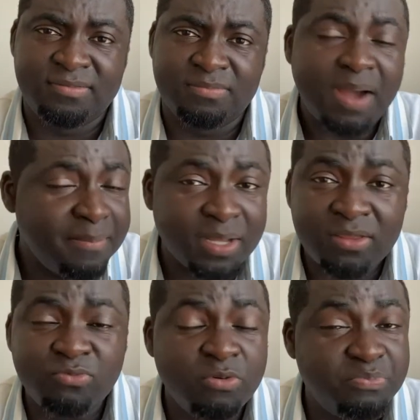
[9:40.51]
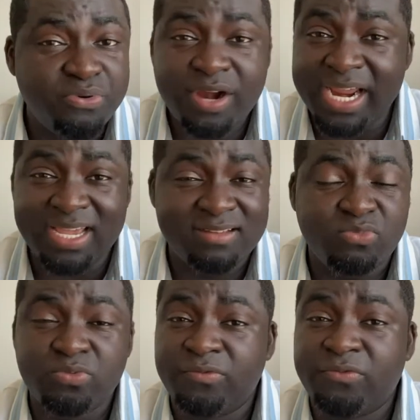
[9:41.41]
My mother will pray
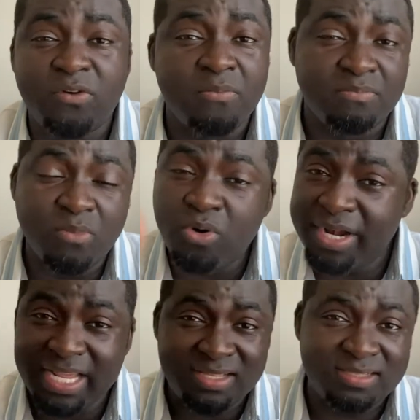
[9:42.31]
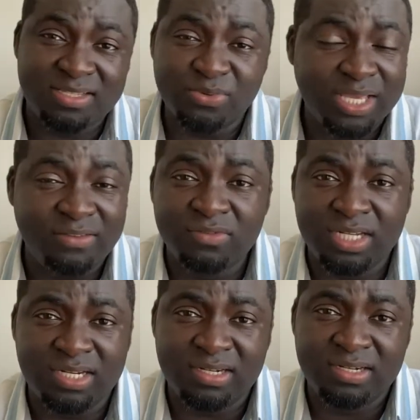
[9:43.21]
from morning till evening.
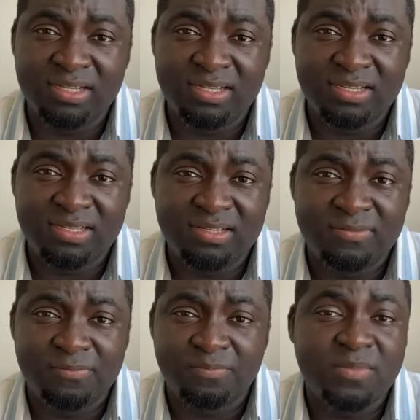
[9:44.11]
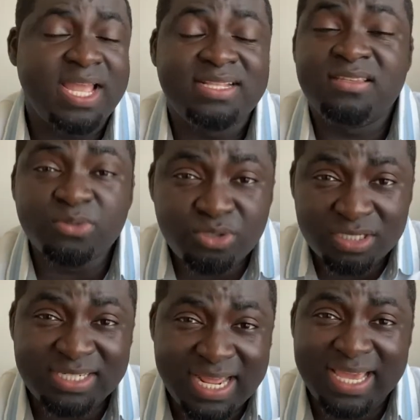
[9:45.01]
Until
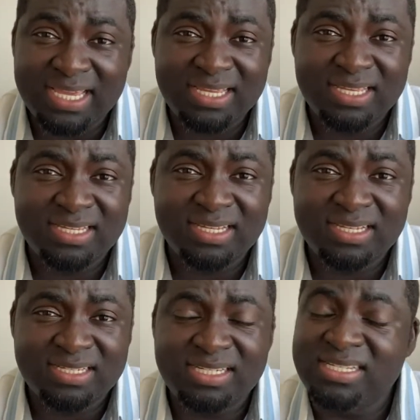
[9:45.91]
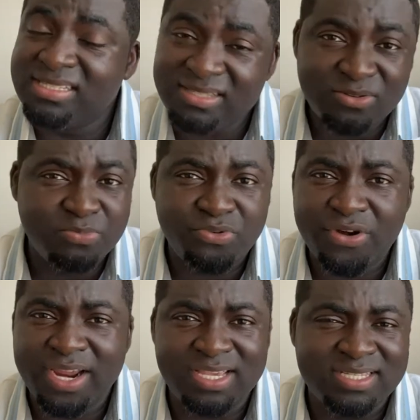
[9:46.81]
today, she still
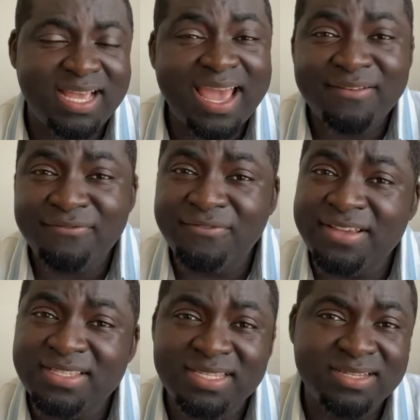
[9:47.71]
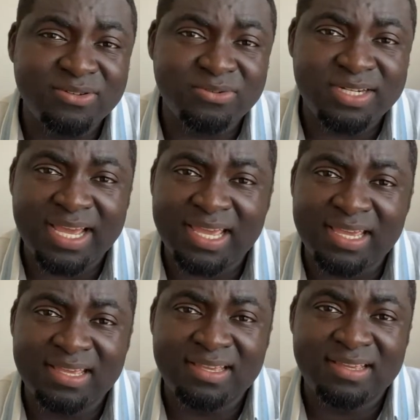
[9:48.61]
prays every single day,
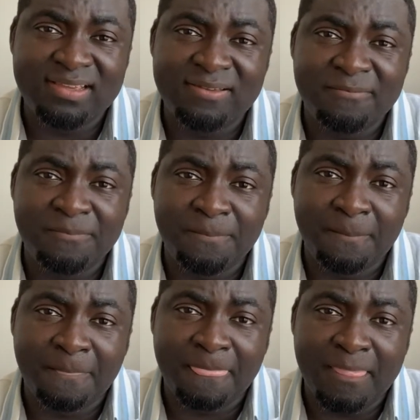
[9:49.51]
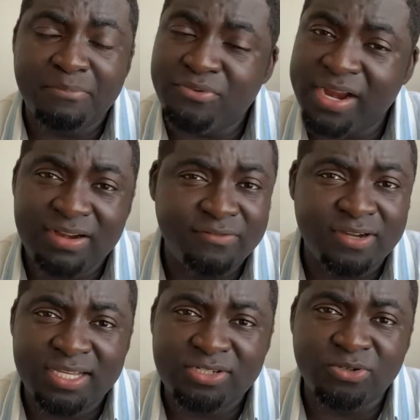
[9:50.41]
praying
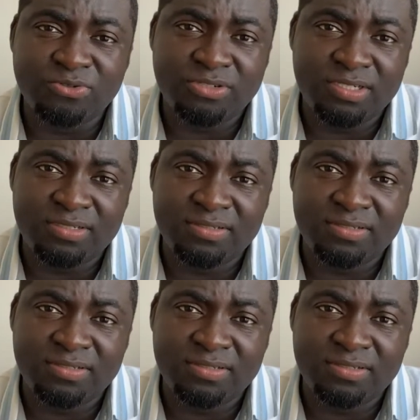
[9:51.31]
for her children.